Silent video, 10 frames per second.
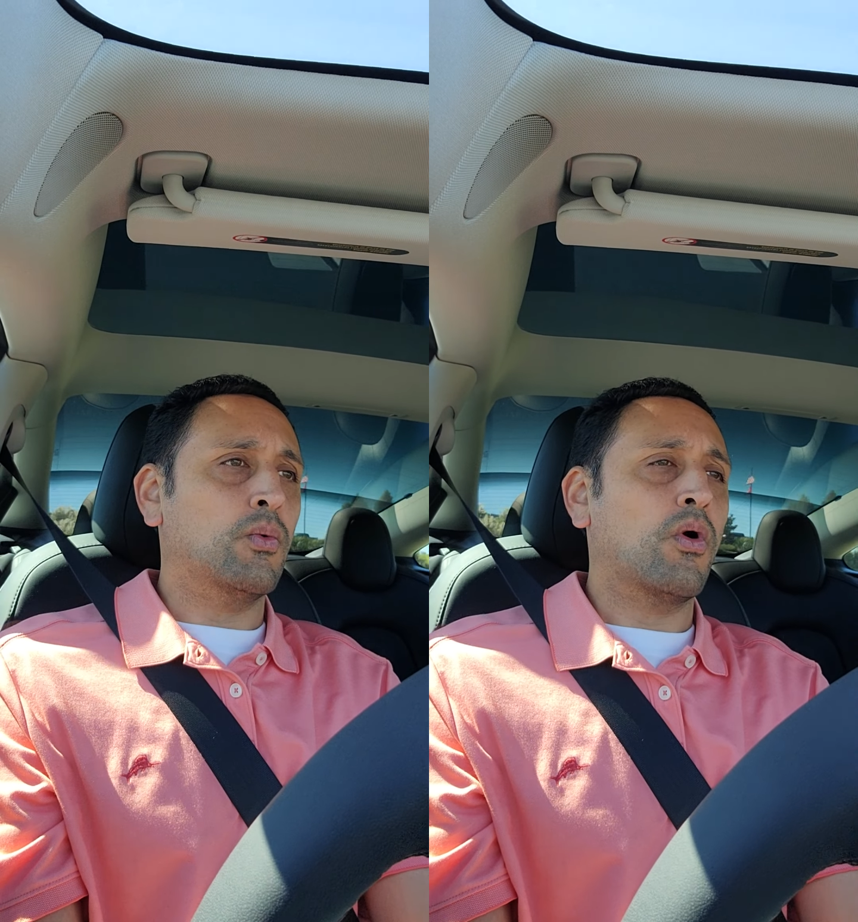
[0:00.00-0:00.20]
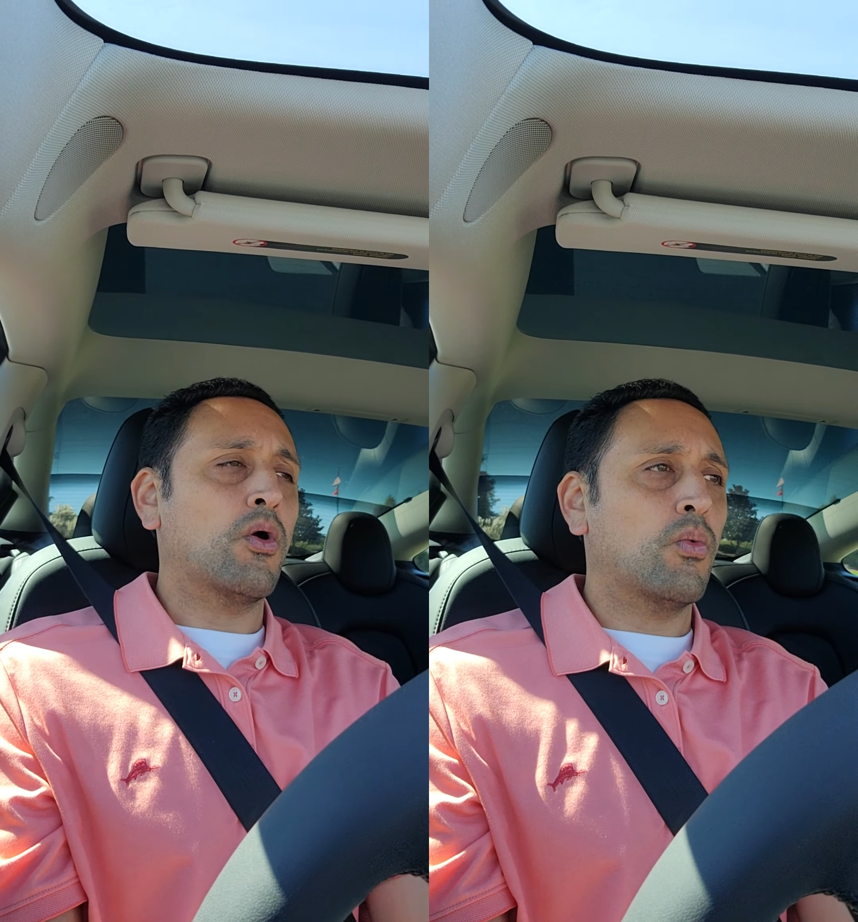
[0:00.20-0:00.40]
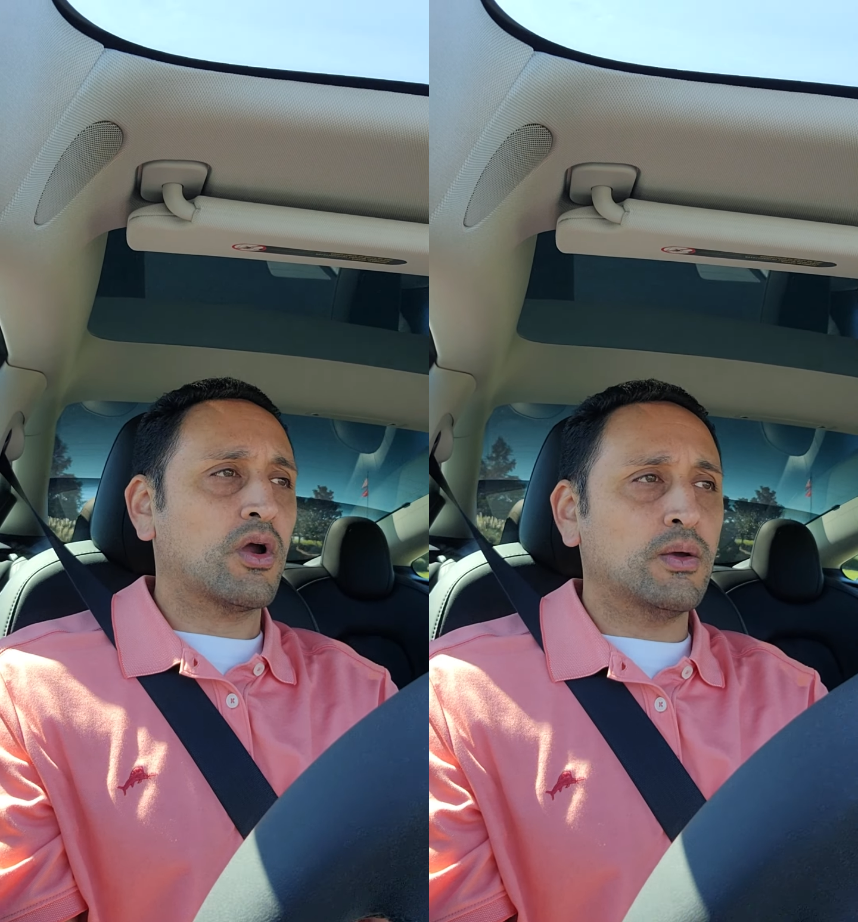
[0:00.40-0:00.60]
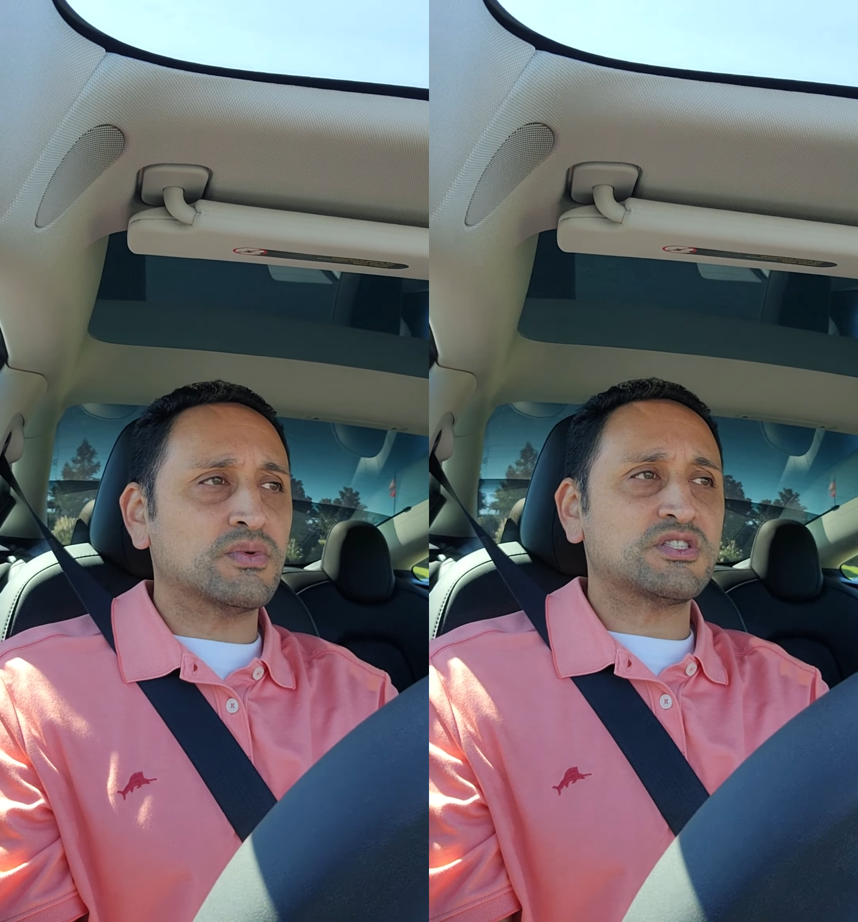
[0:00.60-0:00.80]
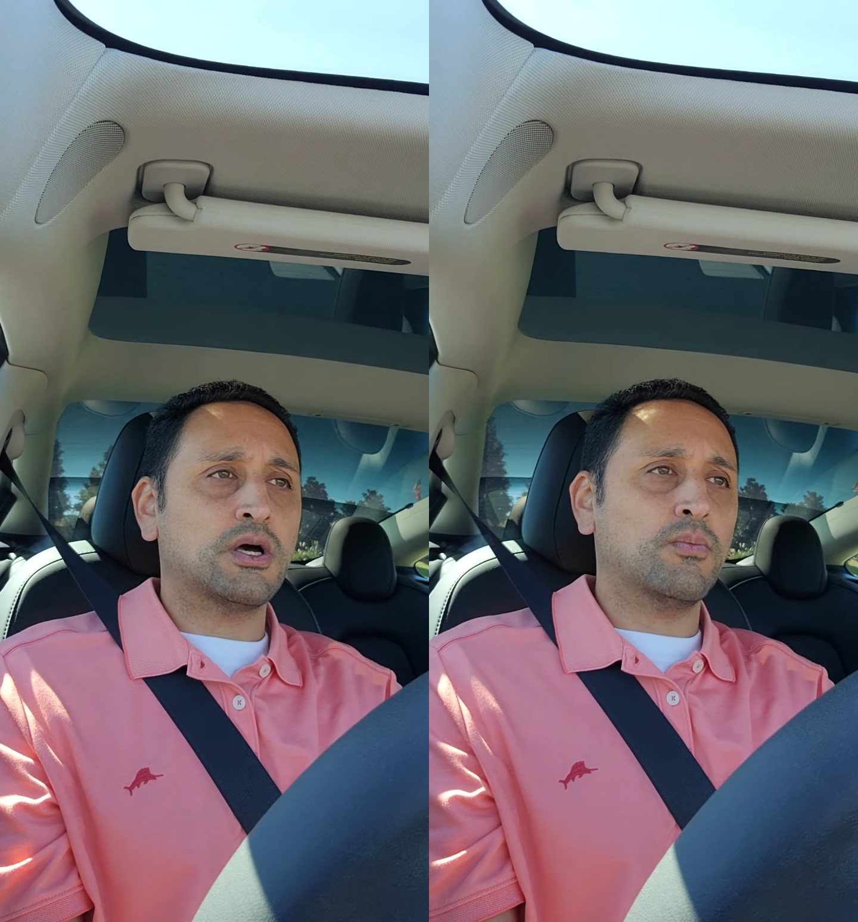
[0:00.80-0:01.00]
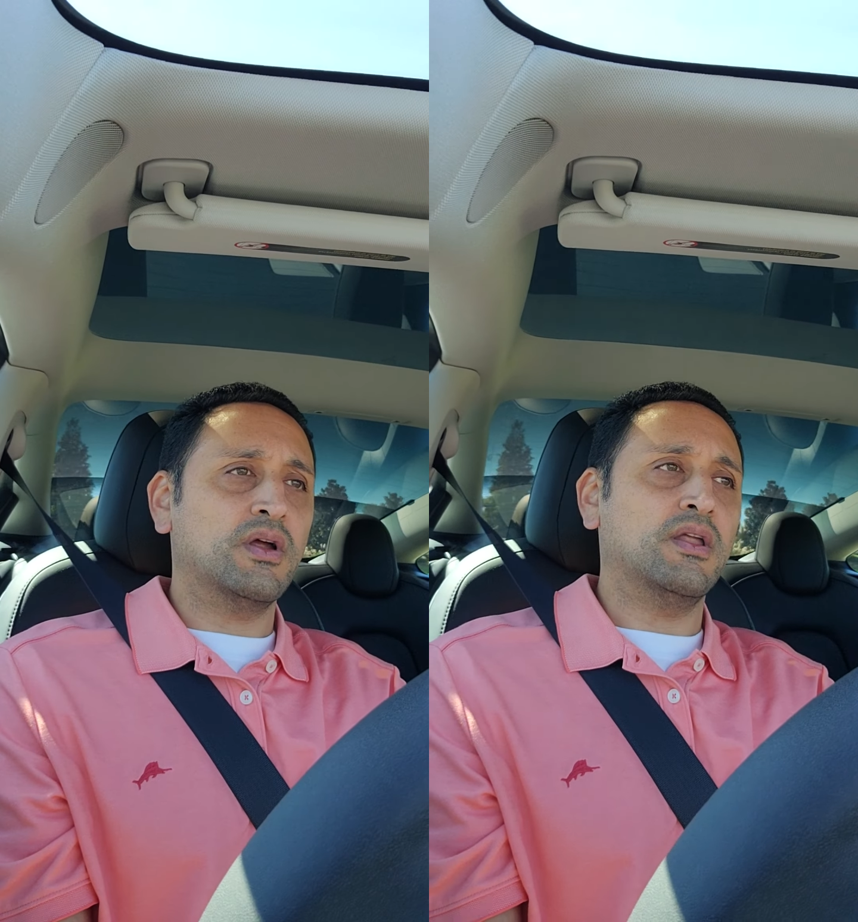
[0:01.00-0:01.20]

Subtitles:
weren't working with someone,